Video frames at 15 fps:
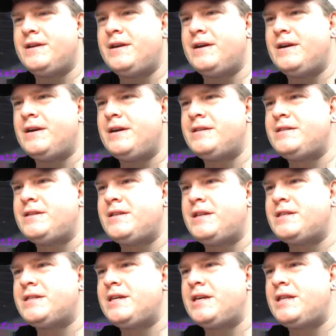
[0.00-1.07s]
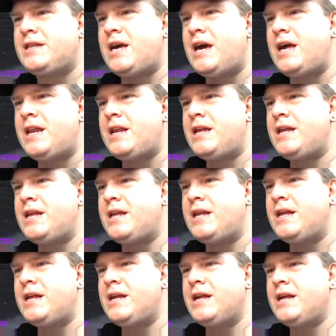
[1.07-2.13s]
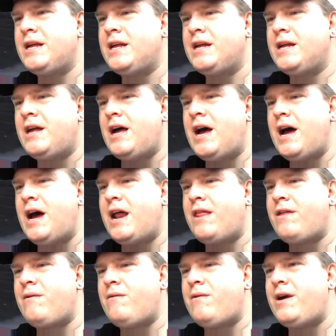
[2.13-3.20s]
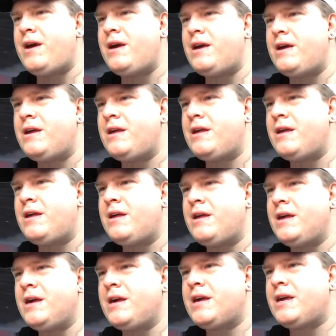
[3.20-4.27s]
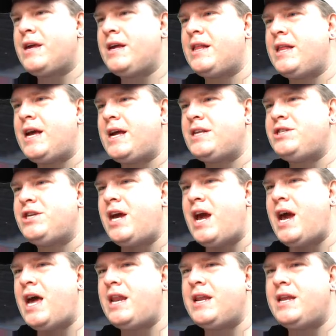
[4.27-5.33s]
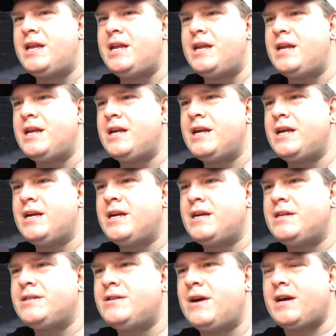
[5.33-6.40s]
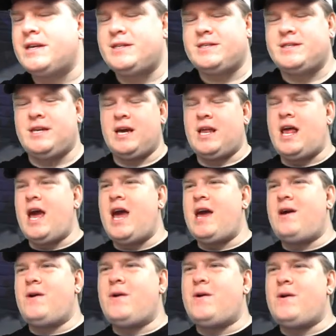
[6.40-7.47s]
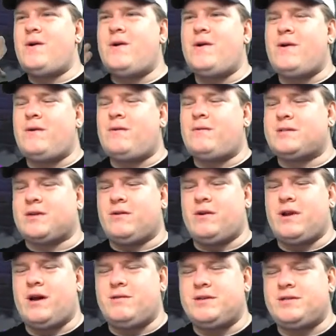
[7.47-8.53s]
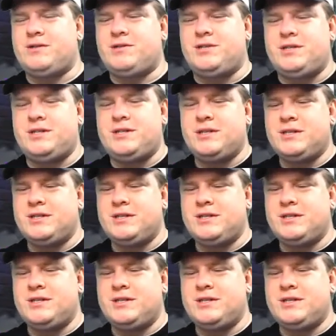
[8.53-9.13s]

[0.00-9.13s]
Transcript: Alright, so let's get that out of the way. Get that chat so I can see it. Ayo! What's going on with Suji?